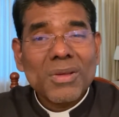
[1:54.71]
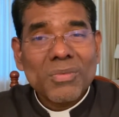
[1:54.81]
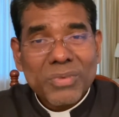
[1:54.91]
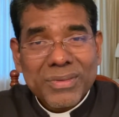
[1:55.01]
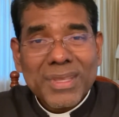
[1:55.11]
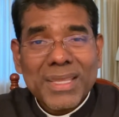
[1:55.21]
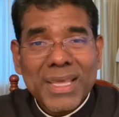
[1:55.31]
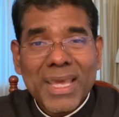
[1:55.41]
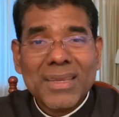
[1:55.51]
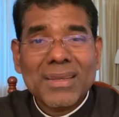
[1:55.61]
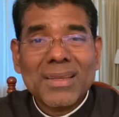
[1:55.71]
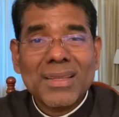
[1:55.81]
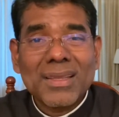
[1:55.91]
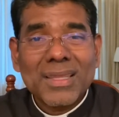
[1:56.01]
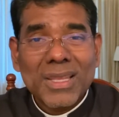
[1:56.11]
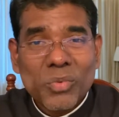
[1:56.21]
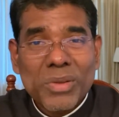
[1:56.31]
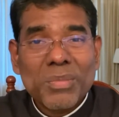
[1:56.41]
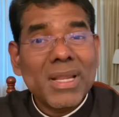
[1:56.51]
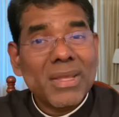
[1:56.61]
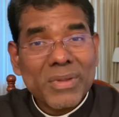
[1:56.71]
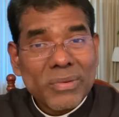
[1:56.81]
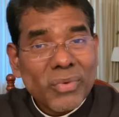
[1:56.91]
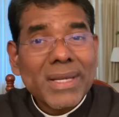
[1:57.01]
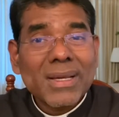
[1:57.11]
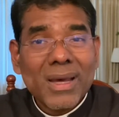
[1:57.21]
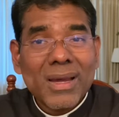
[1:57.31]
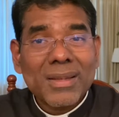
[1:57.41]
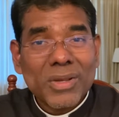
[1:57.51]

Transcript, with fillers: we say that that we believe in one God,